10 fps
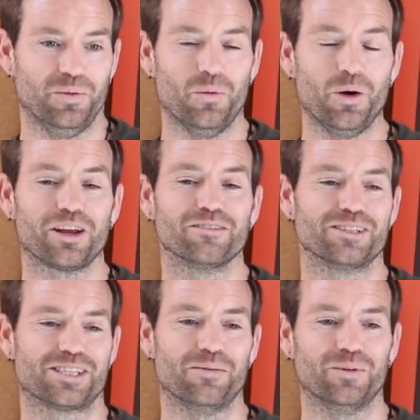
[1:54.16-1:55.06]
working for
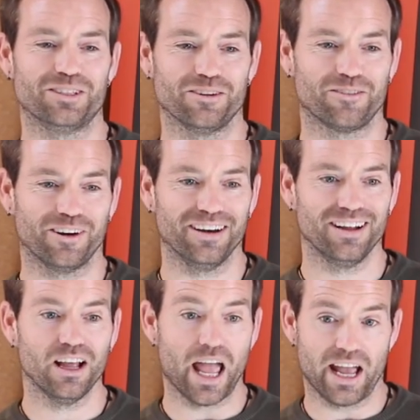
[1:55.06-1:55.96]
someone different,
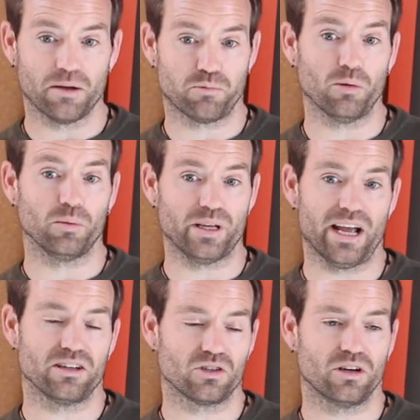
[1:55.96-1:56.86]
probably
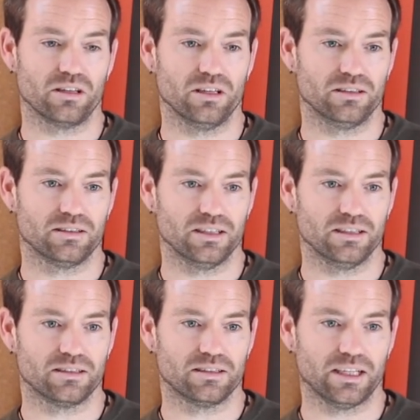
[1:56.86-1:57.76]
outside of the
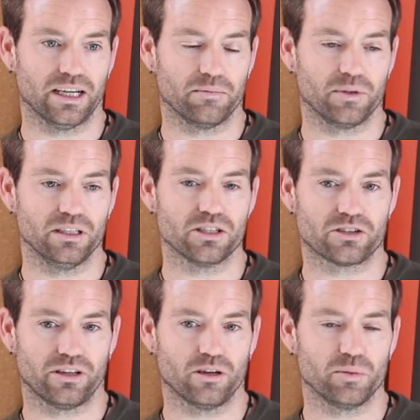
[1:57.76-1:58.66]

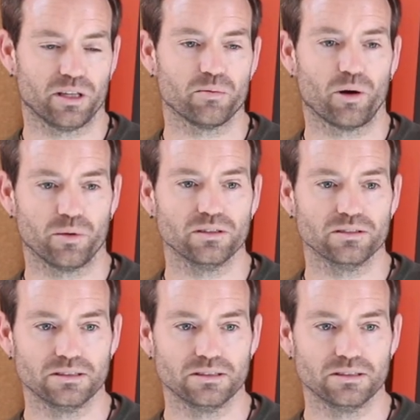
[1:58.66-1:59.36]
industry that I'm in at the moment.